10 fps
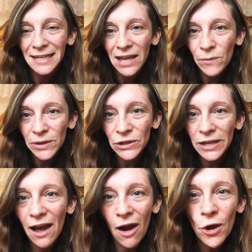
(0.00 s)
And when you
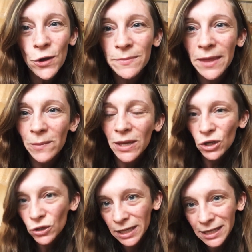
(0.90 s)
get home, there'll be
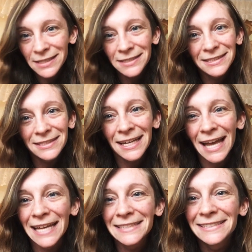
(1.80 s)
cookies
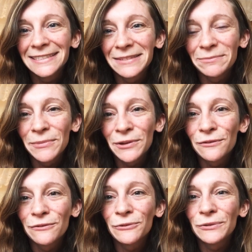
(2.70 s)
and
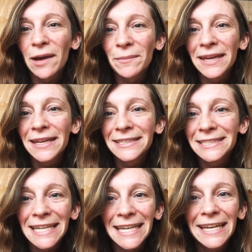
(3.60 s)
beautiful yummy
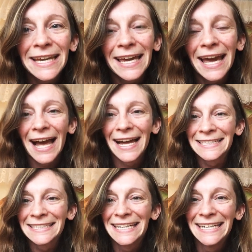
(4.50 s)
tea
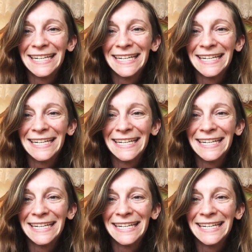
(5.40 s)
and